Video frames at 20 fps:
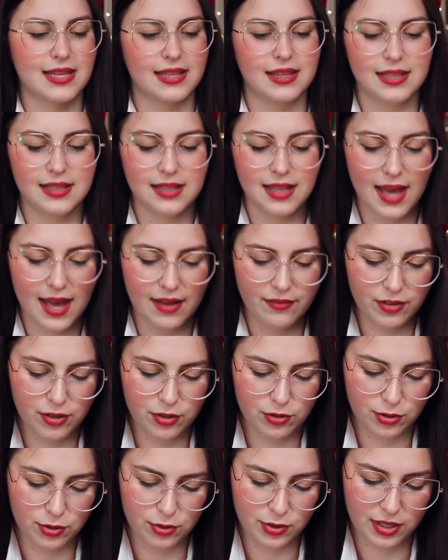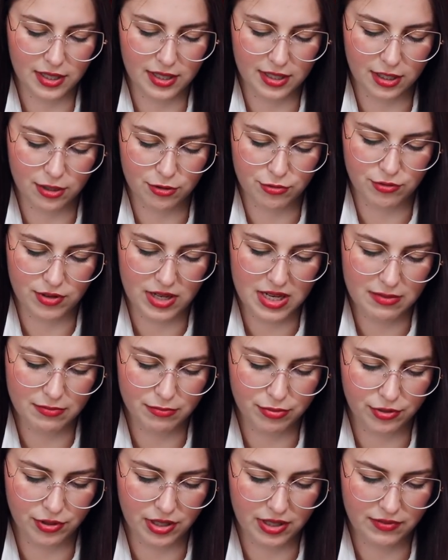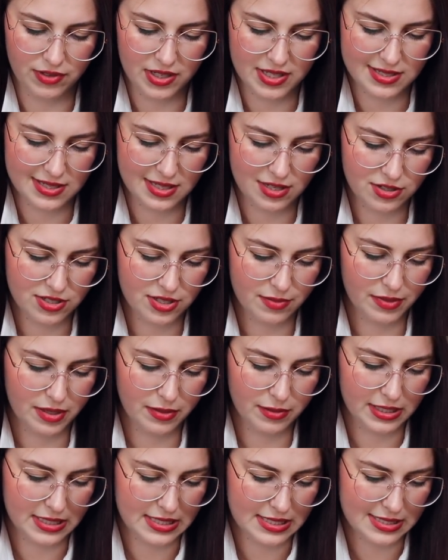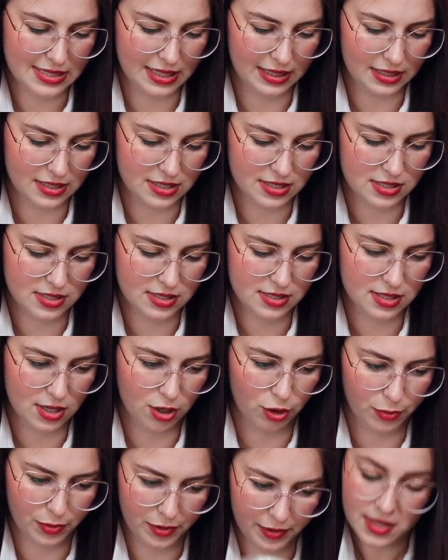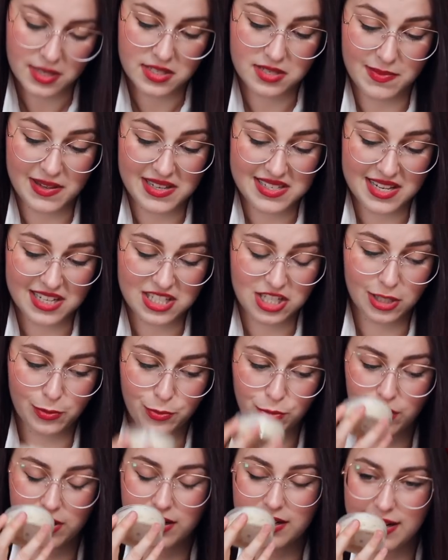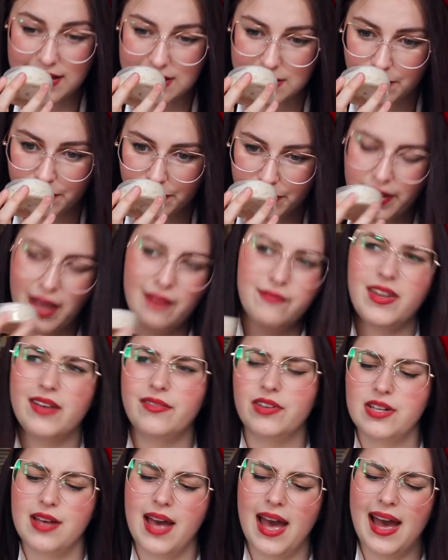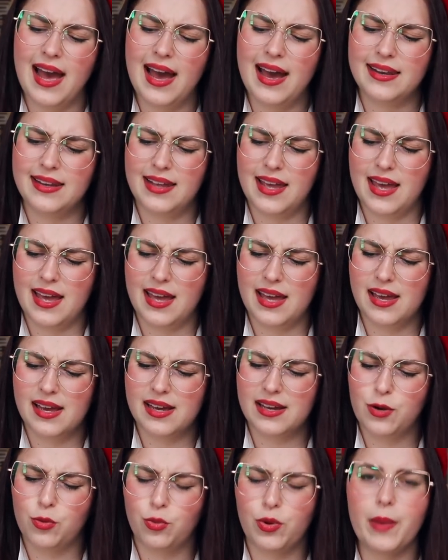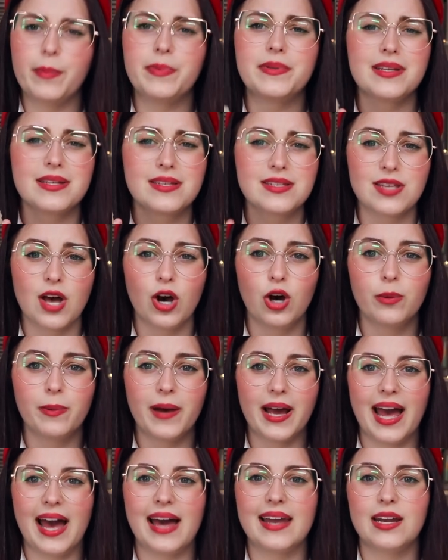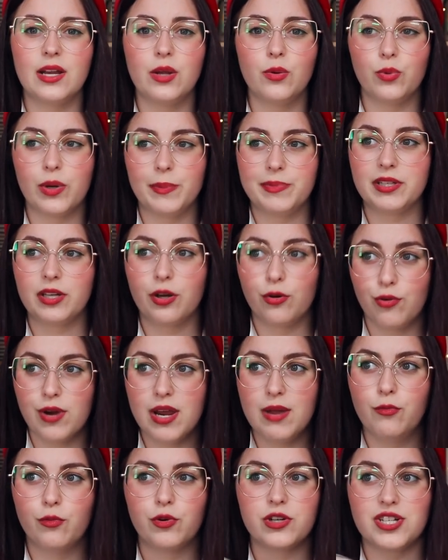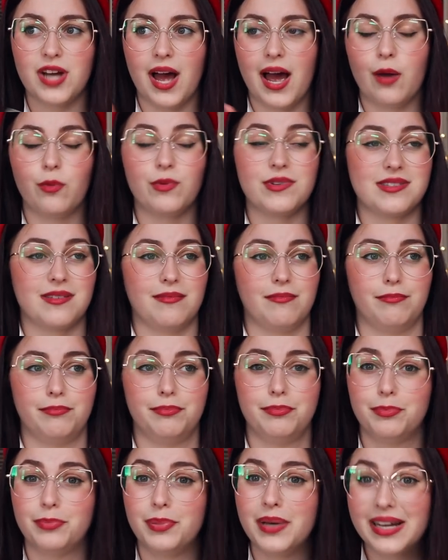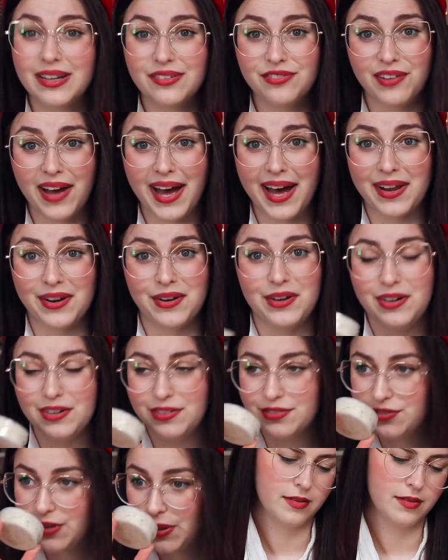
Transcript: I think they have included a cream previously or something, and this is like a soap. Smells actually pretty nice. I've never had a whipped soap. I had a whipped cream, which I was a big fan of.